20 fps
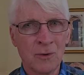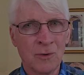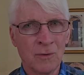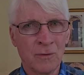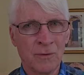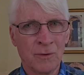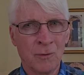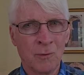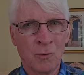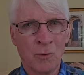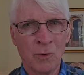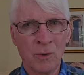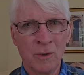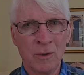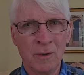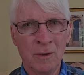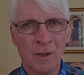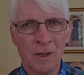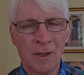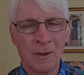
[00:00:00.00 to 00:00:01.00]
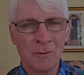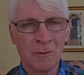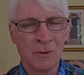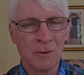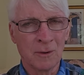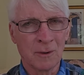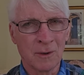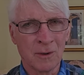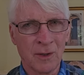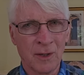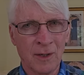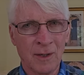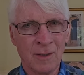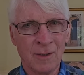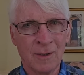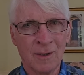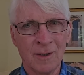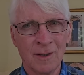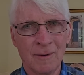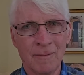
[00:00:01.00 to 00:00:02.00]
you of the wood that was laid
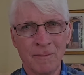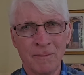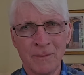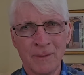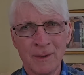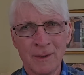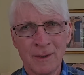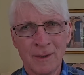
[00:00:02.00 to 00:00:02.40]
on